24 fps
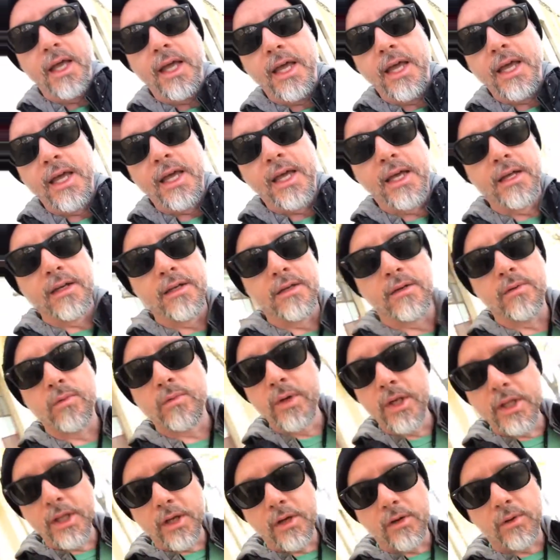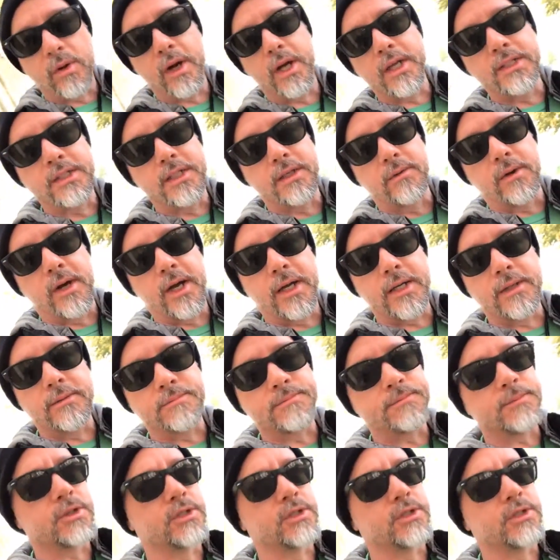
And really crazy, right?